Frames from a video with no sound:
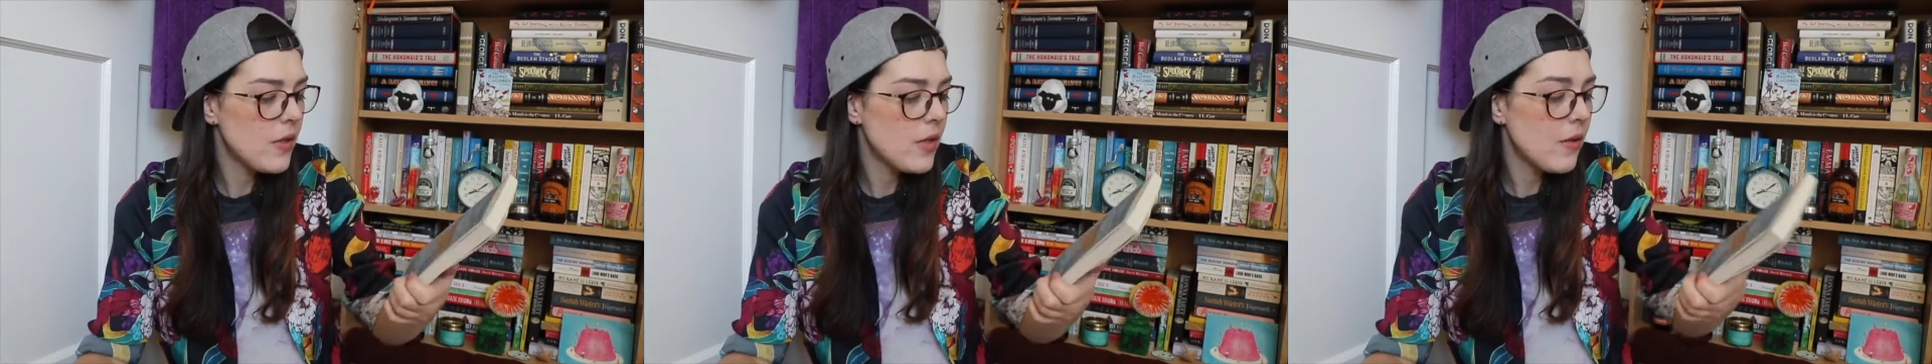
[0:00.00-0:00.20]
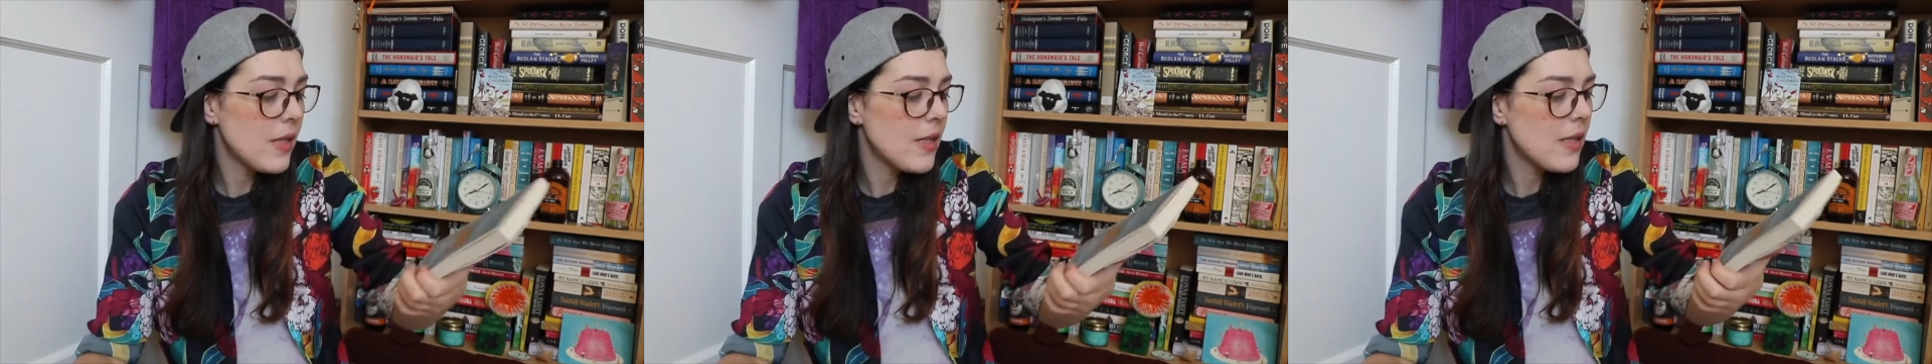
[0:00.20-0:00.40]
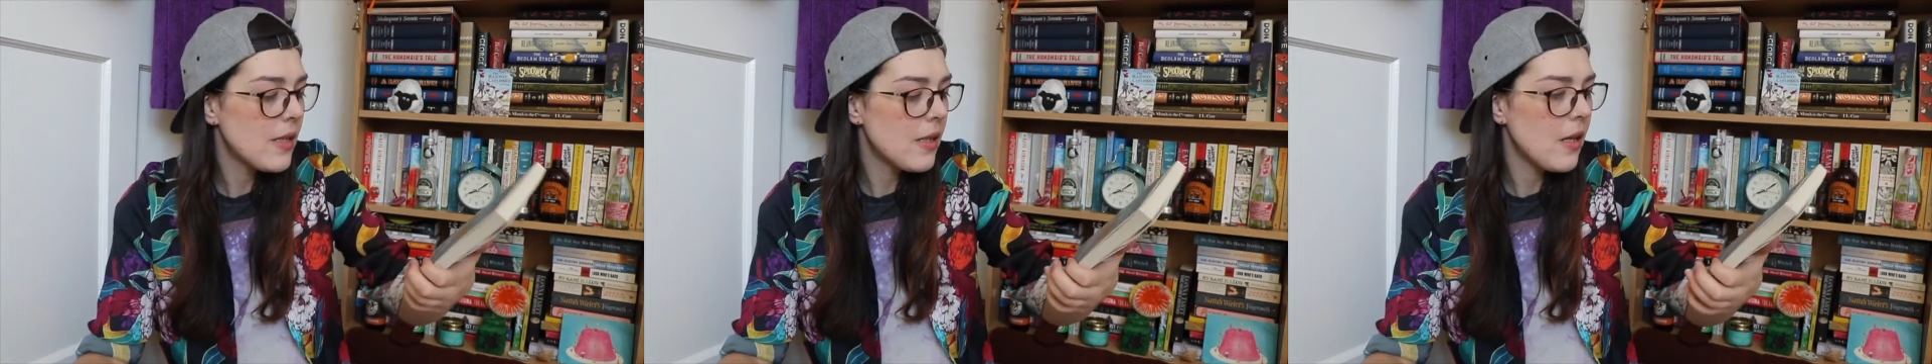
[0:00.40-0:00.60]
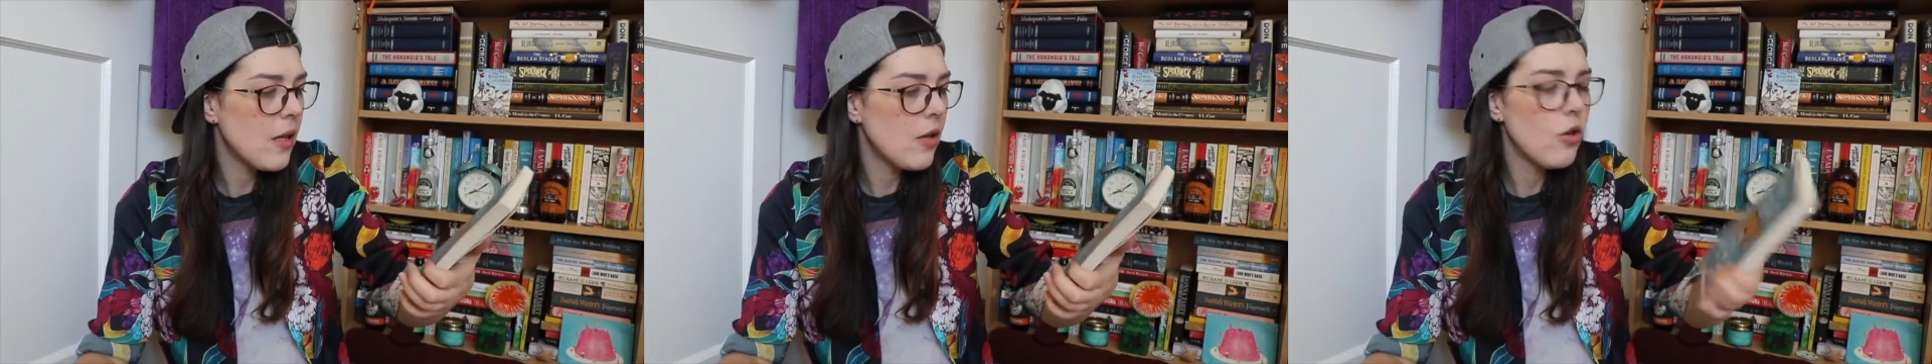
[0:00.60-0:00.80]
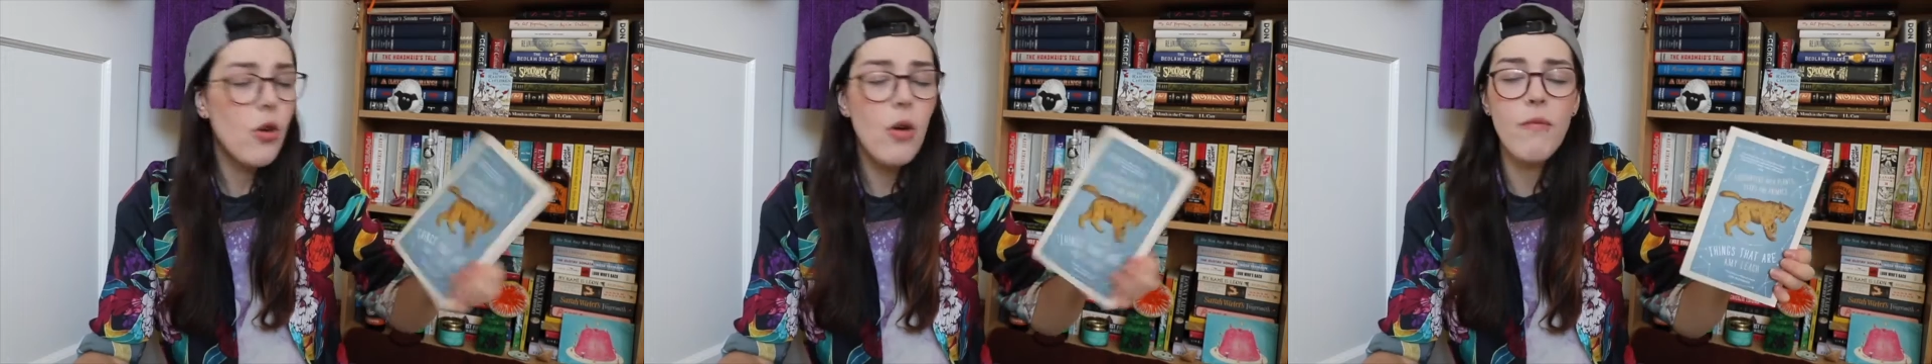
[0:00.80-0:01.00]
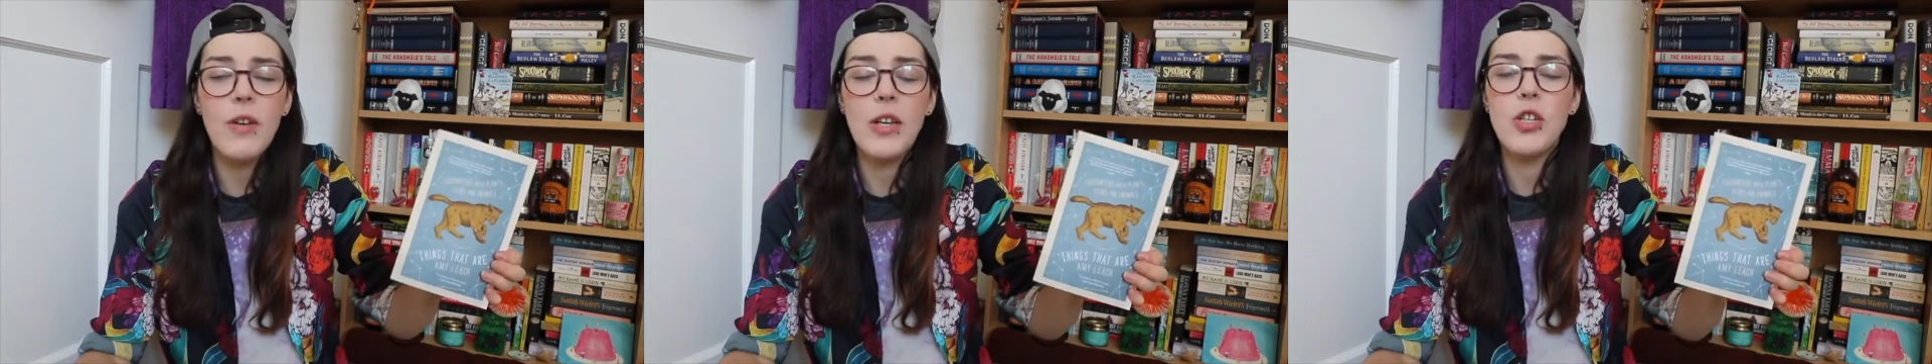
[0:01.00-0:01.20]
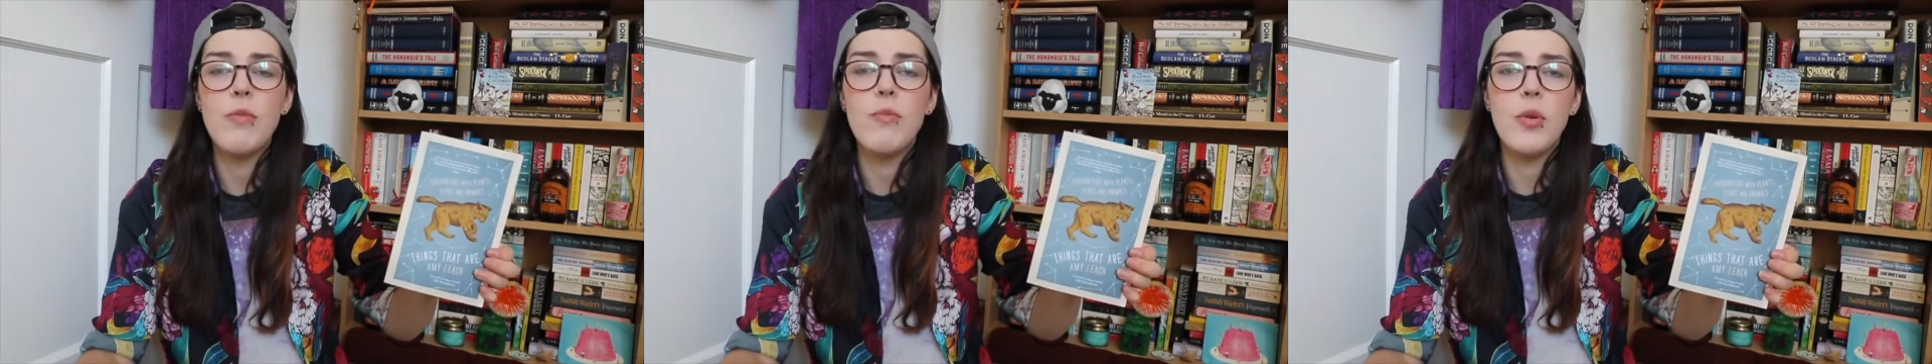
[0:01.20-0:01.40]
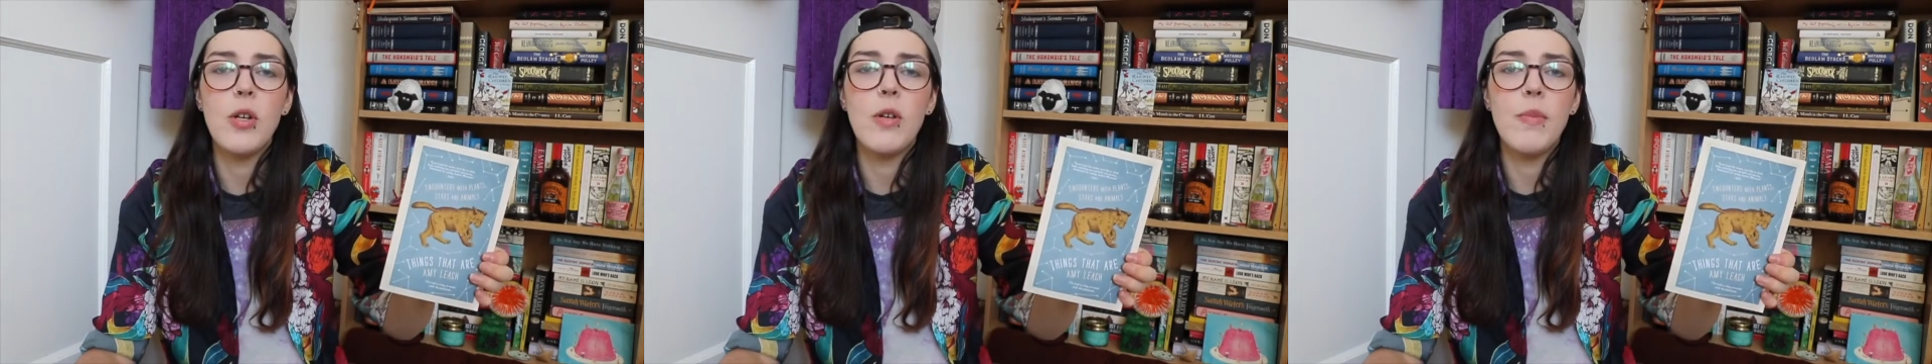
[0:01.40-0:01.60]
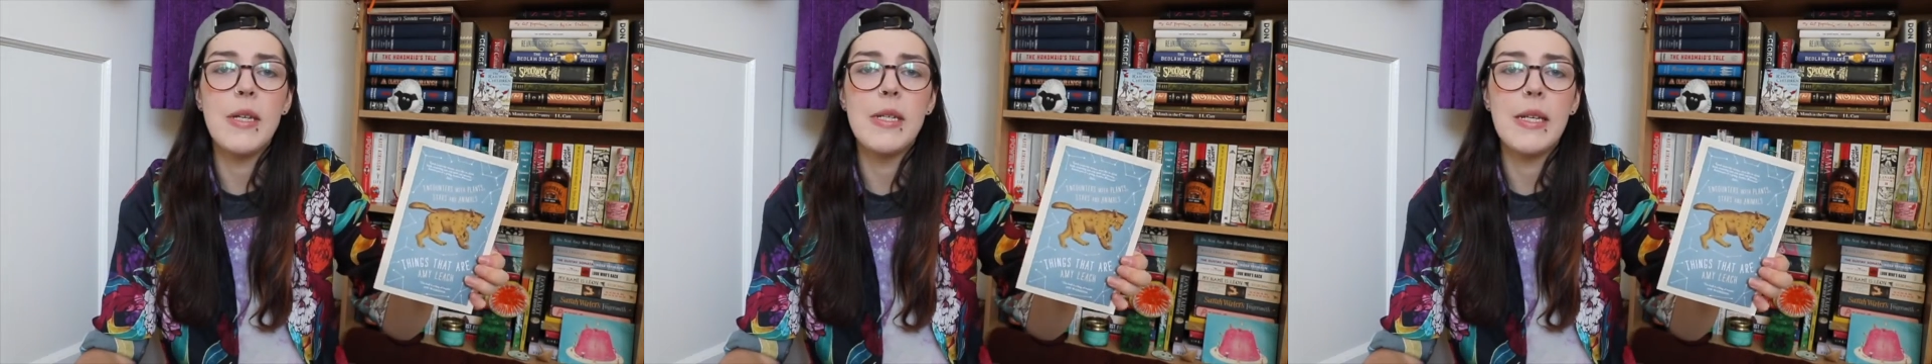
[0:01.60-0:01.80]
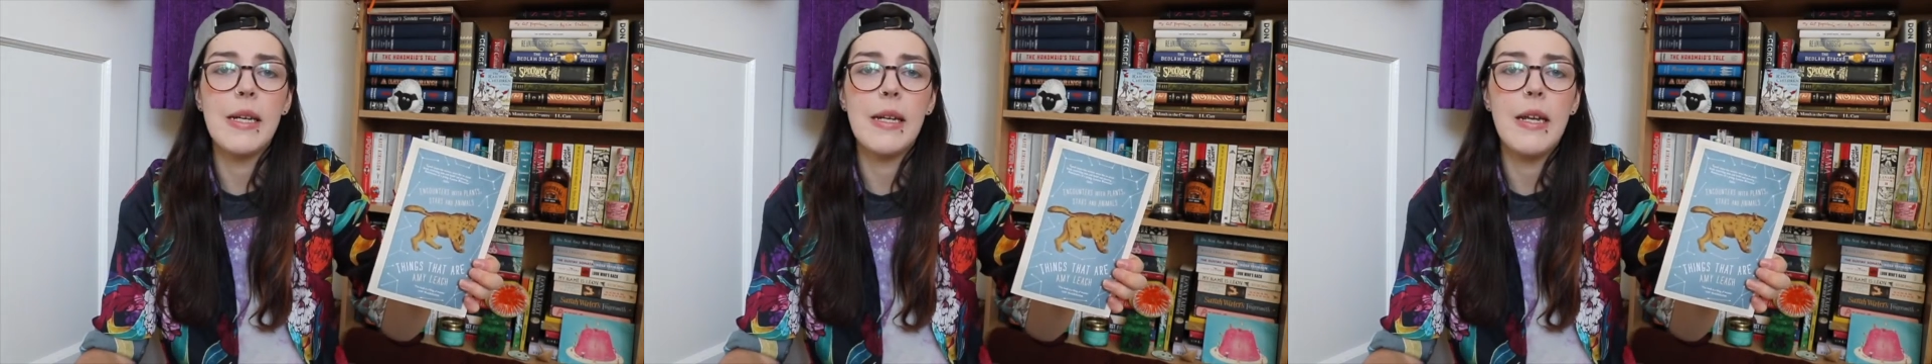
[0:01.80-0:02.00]
So this is a non-fiction book
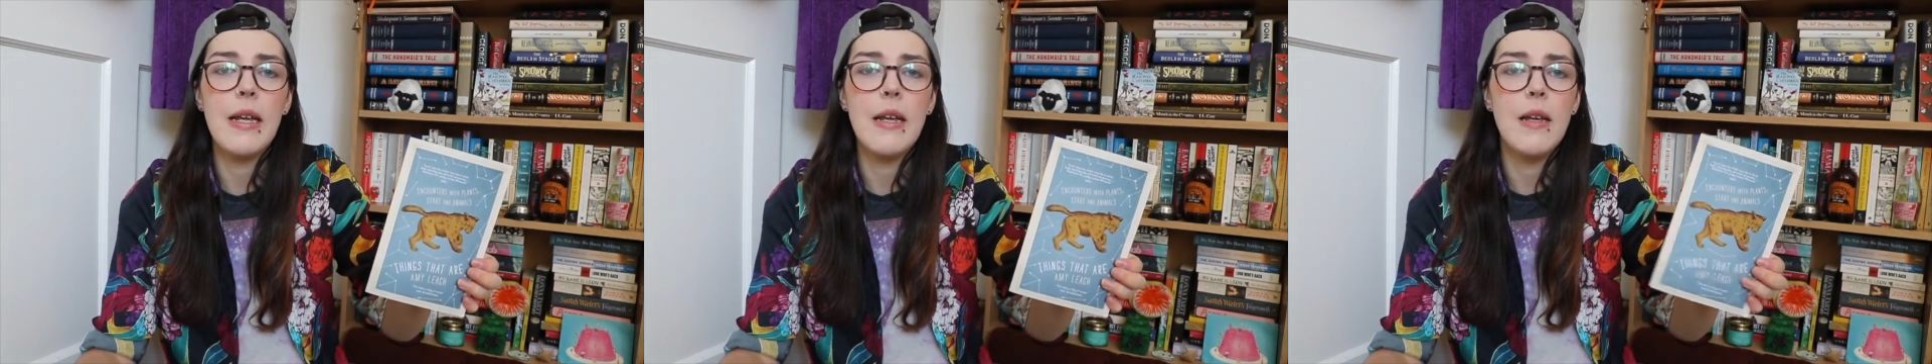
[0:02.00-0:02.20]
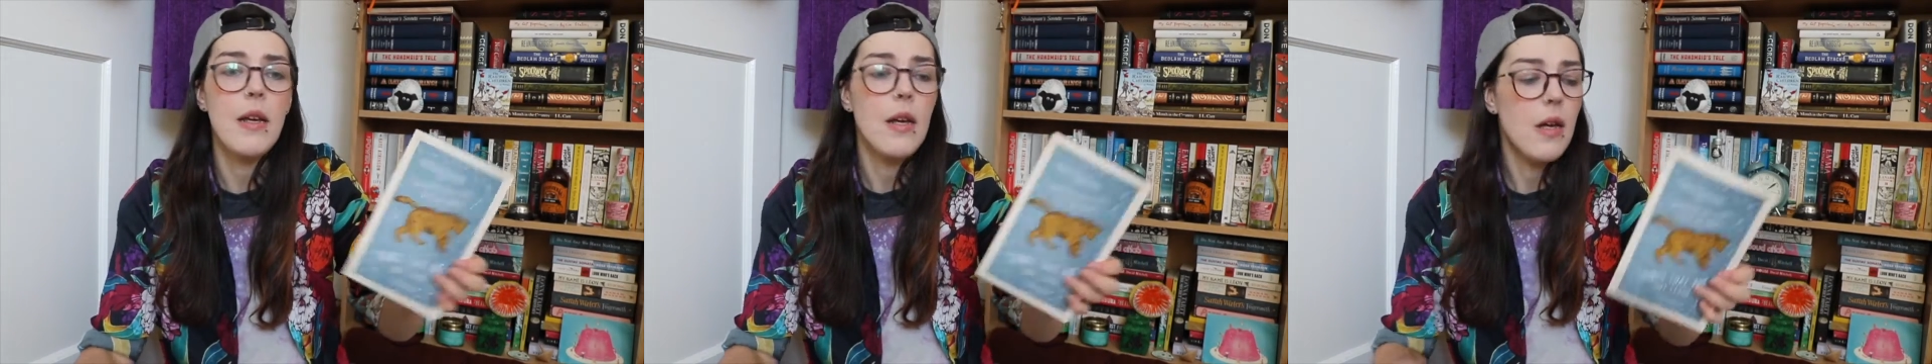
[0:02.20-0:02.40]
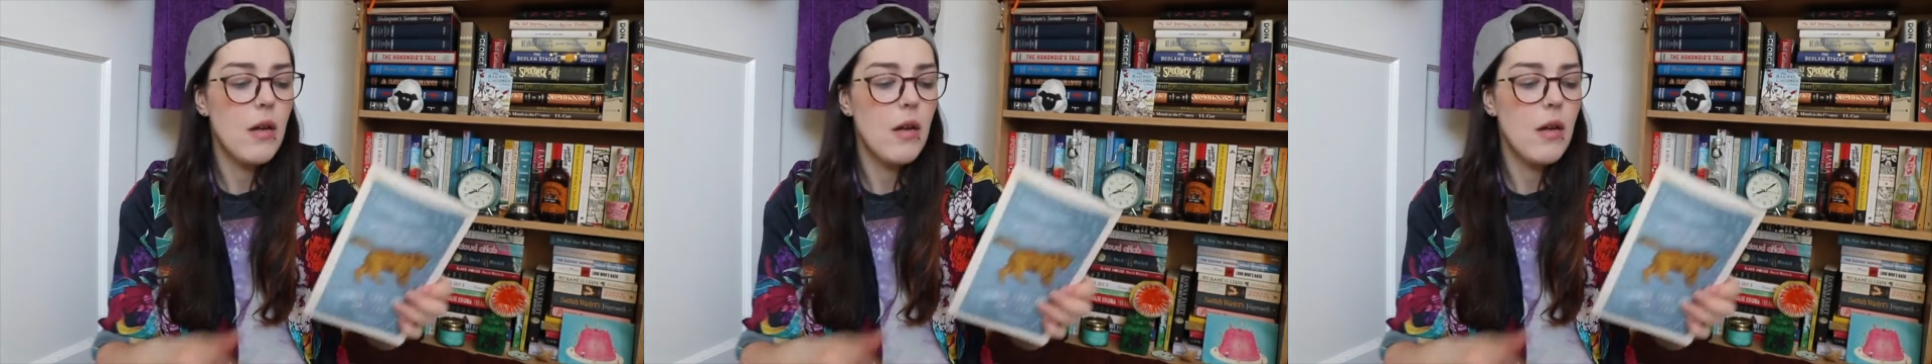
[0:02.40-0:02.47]
basically